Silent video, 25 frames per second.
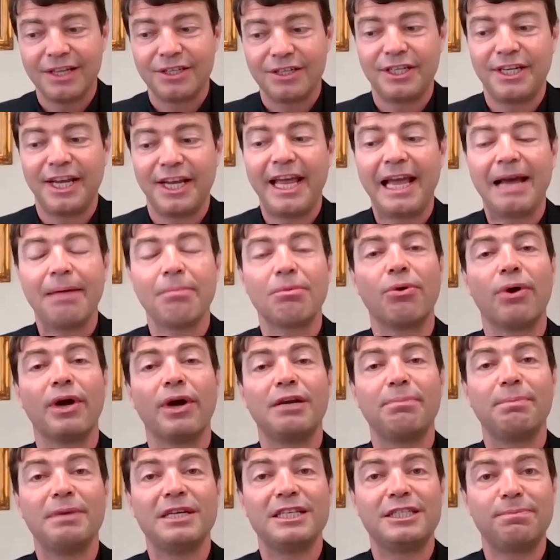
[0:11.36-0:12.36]
Today I'm
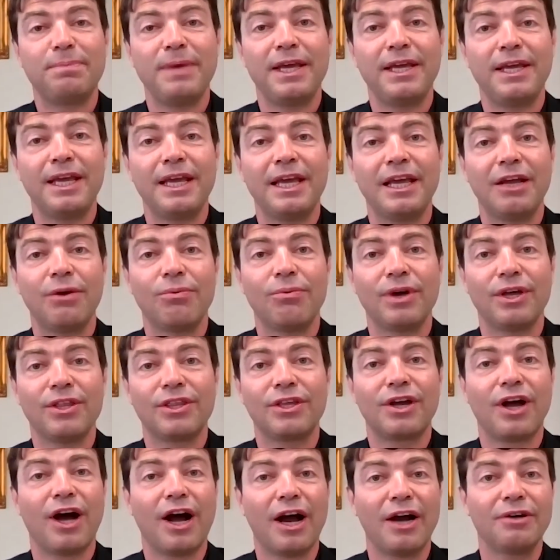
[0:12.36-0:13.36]
going to be speaking
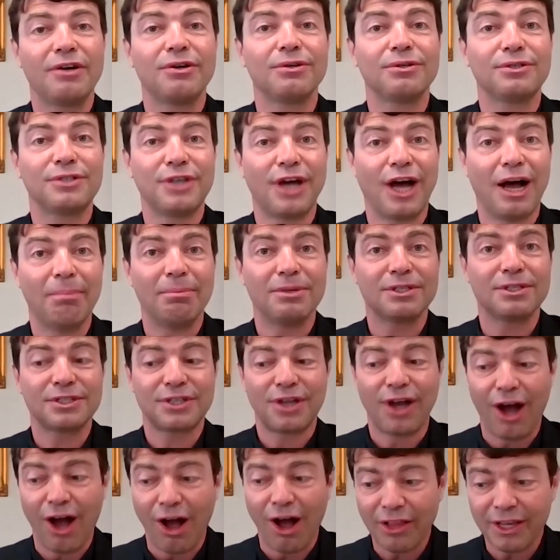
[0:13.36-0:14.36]
with Cardinal
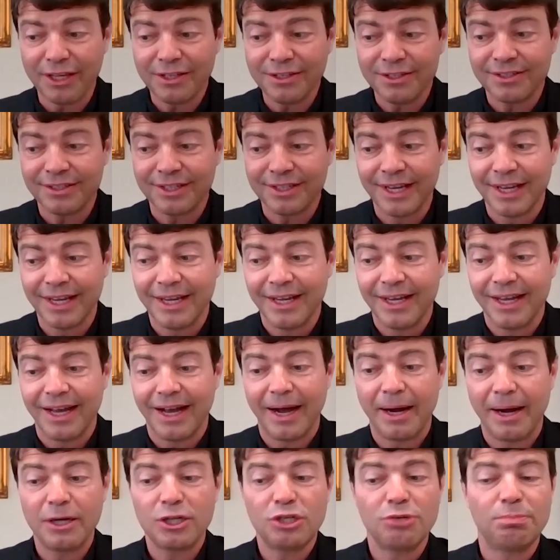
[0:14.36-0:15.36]
Thomas Collins,
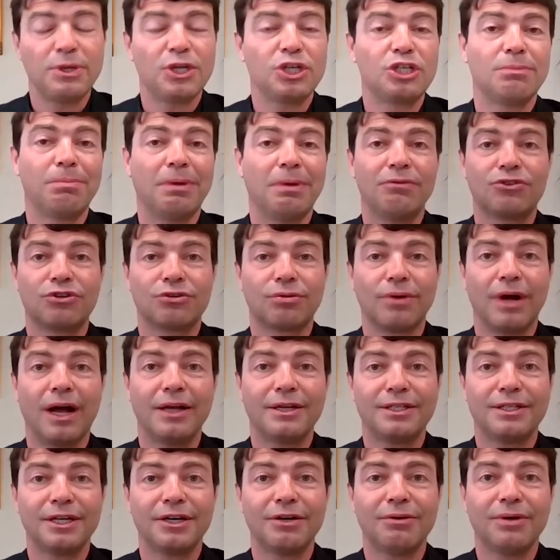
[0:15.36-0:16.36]
Archbishop of
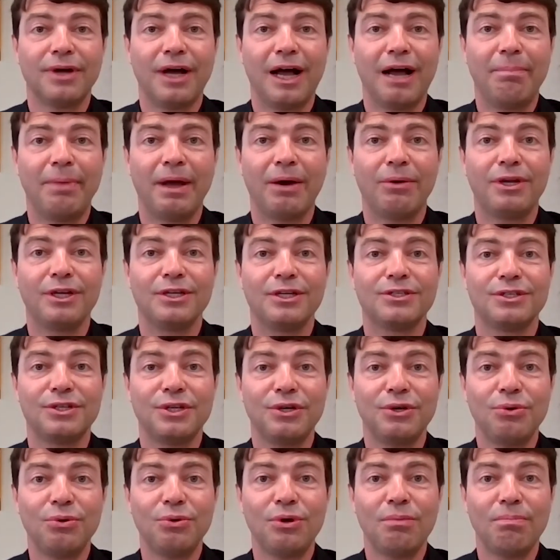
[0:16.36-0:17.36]
Toronto, about his
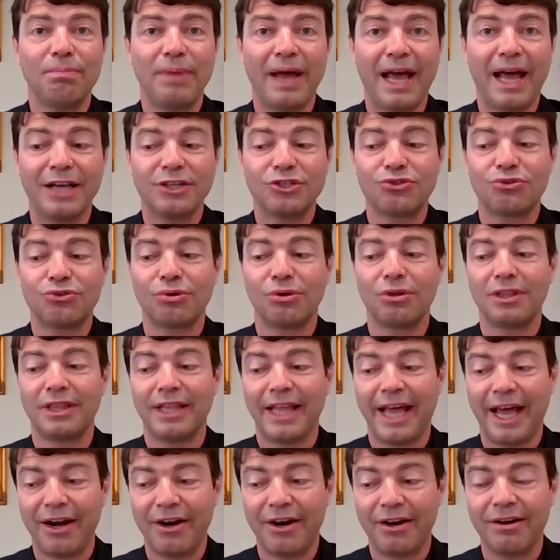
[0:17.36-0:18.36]
new pastoral
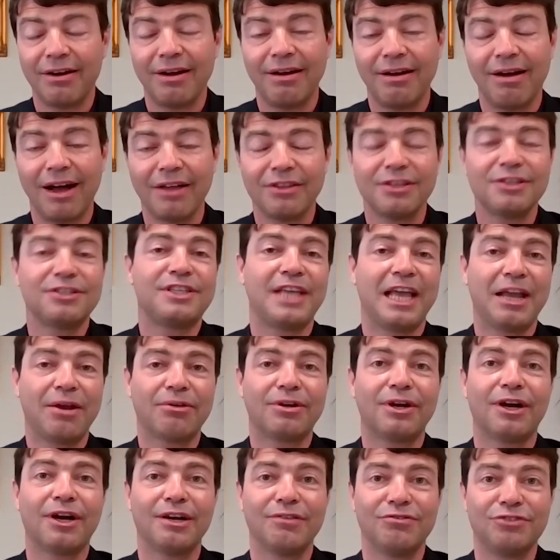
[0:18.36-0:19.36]
letter on the
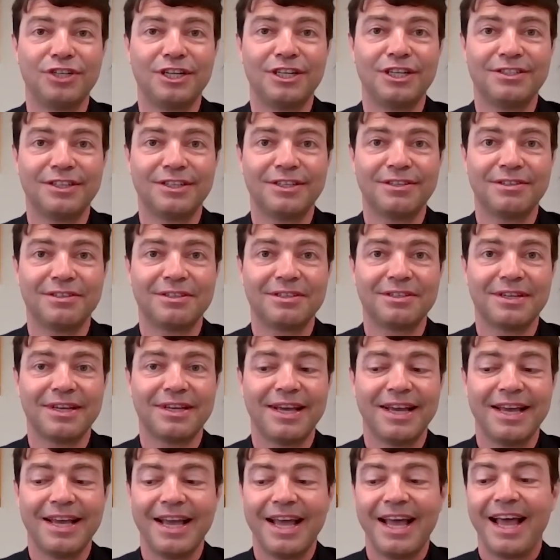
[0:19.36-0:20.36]
Sacred Heart of Jesus.
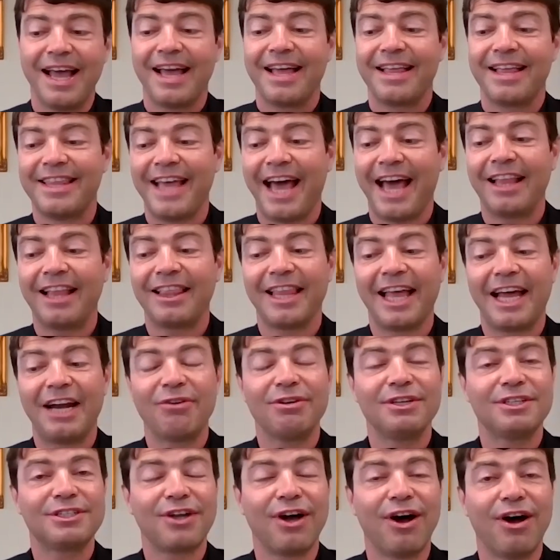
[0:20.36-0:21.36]
That
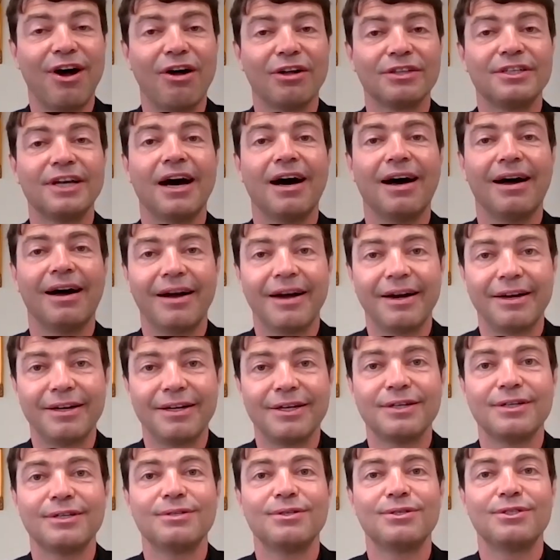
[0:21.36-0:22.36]
letter is called
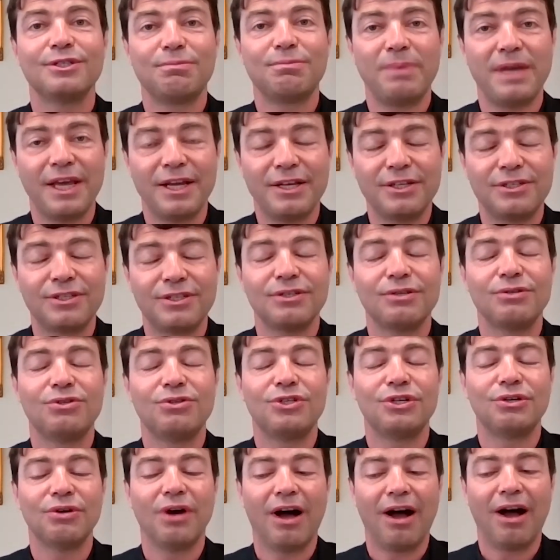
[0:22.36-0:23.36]
Heart Speaks
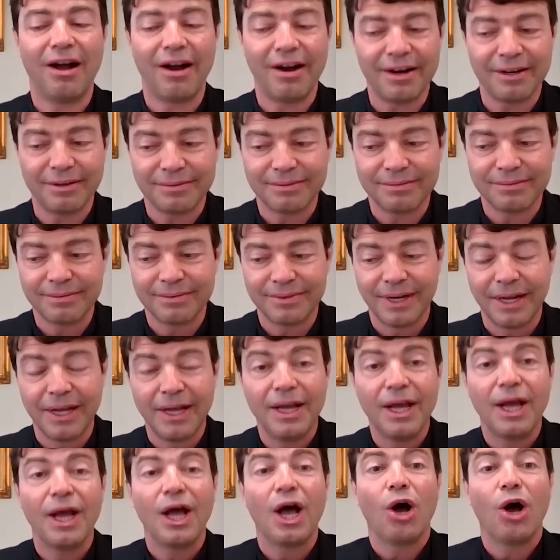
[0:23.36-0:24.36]
to Heart.
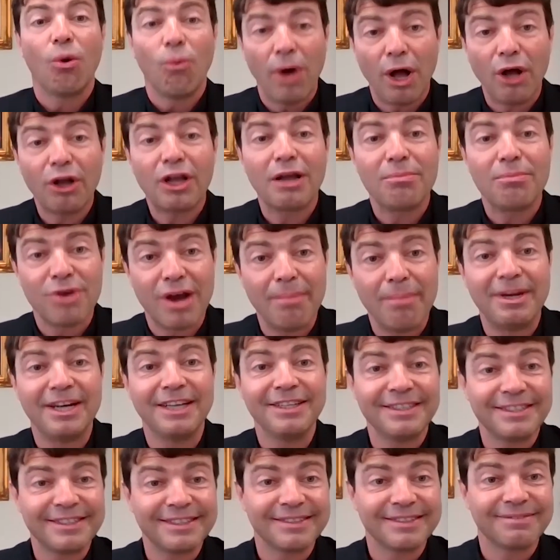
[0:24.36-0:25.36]
Welcome, Your
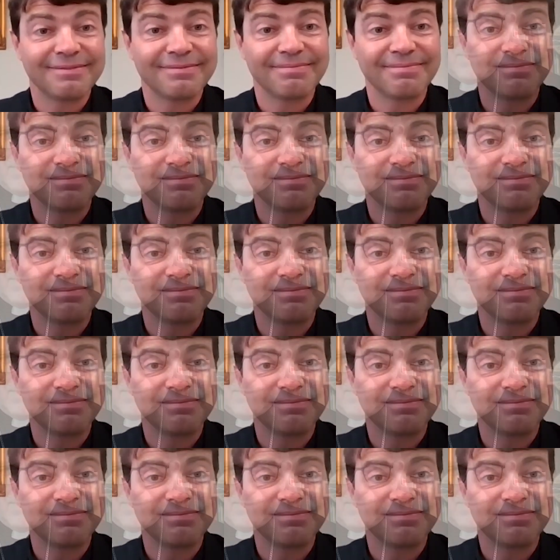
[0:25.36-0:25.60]
Eminence.